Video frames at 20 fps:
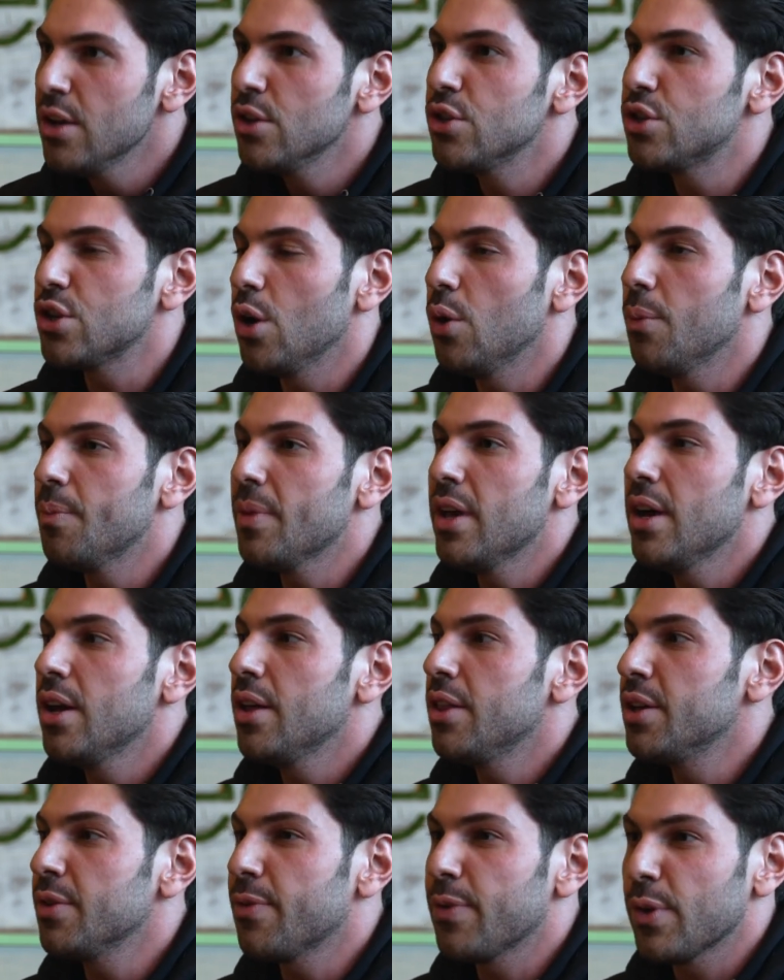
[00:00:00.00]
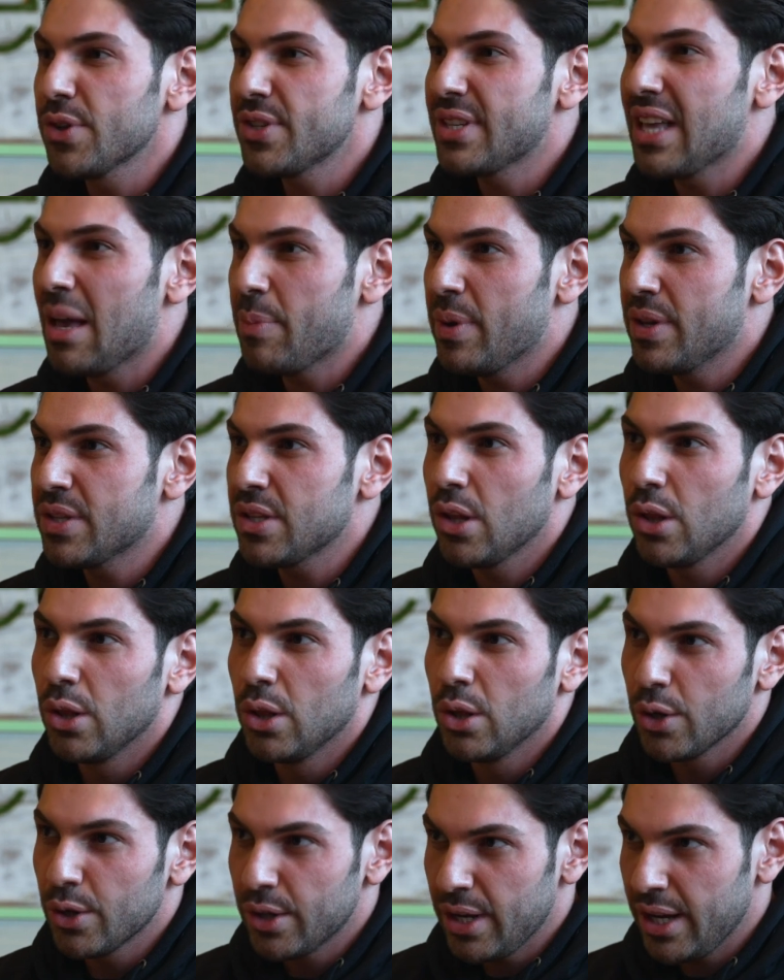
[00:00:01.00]
So the first step is
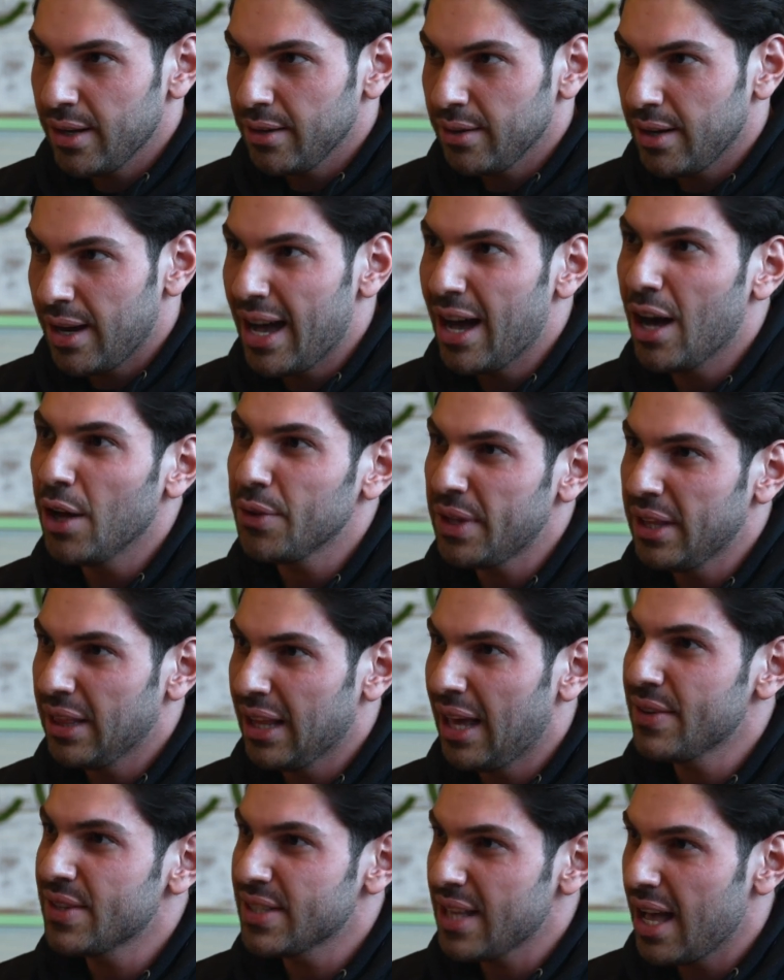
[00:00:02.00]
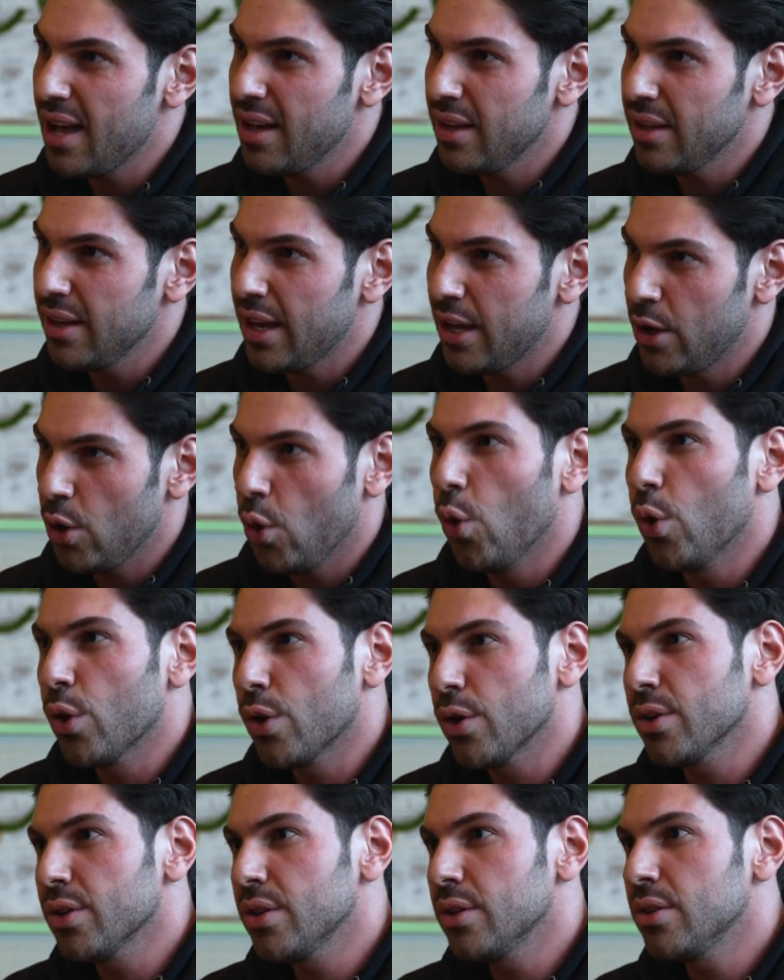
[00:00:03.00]
learning a healthy lifestyle in
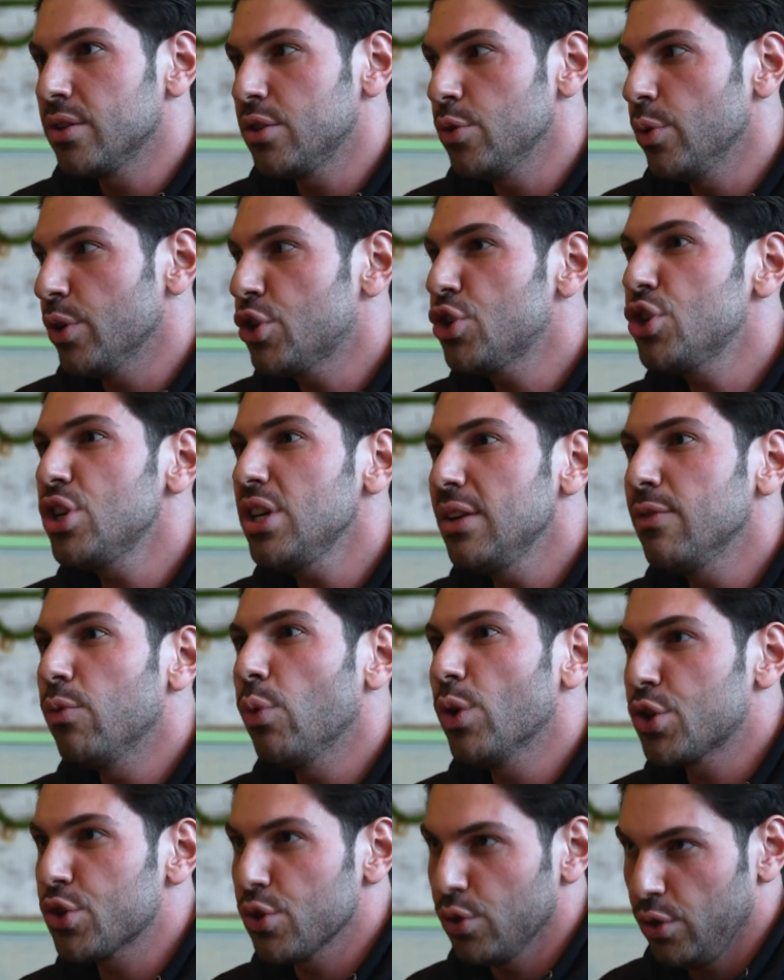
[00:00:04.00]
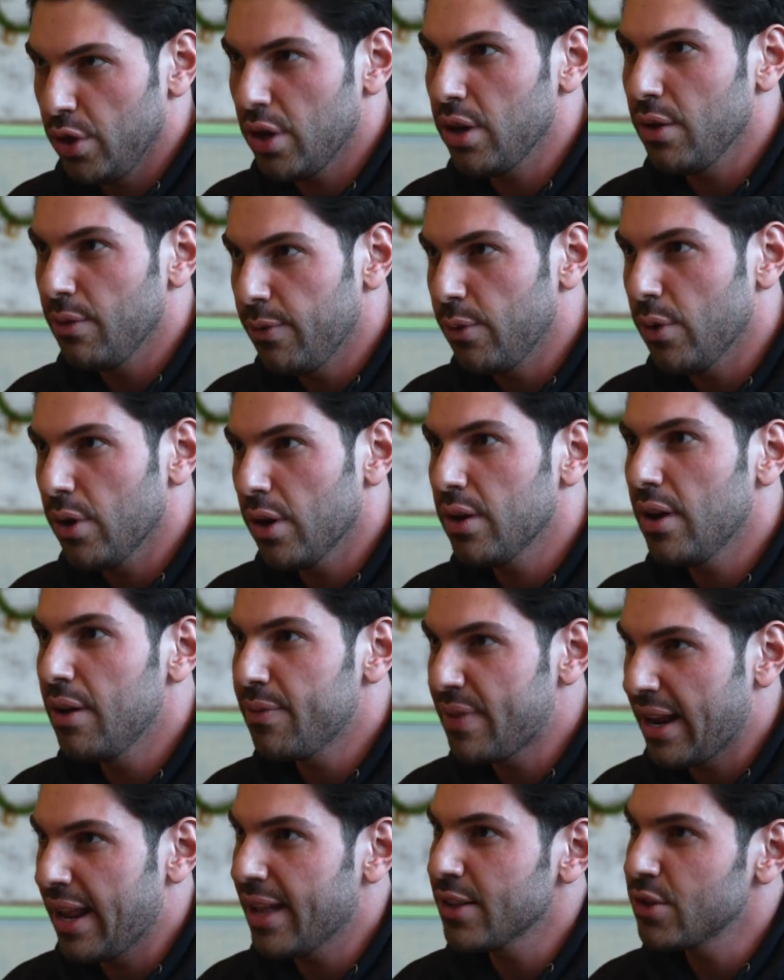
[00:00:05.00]
order to achieve what you're looking for, if
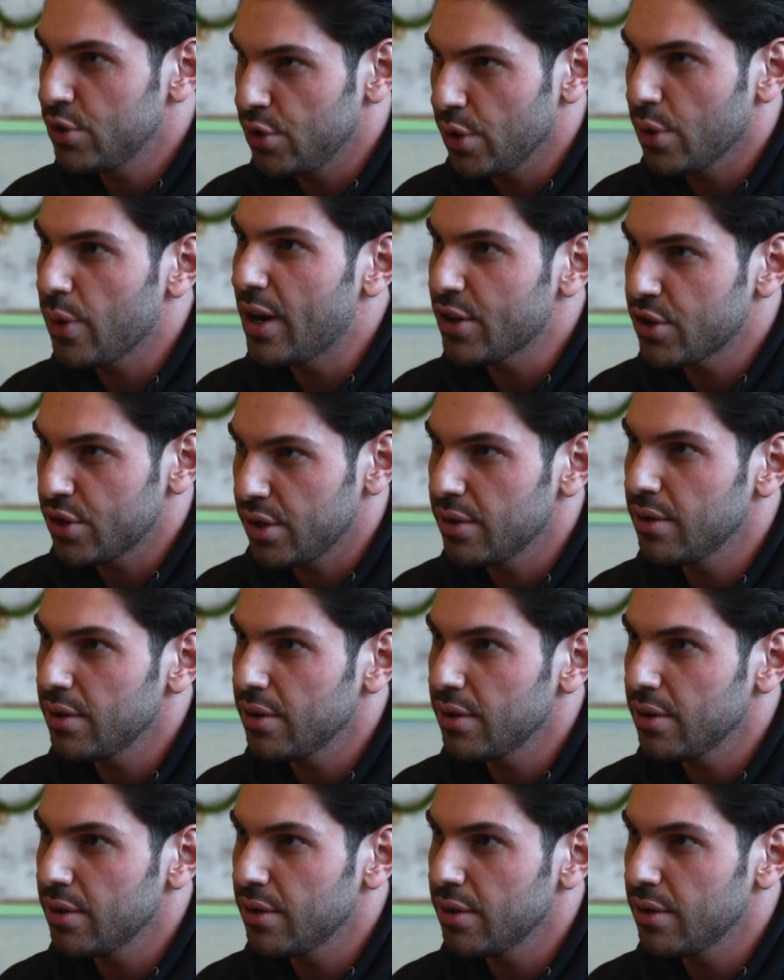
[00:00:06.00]
that answers your question.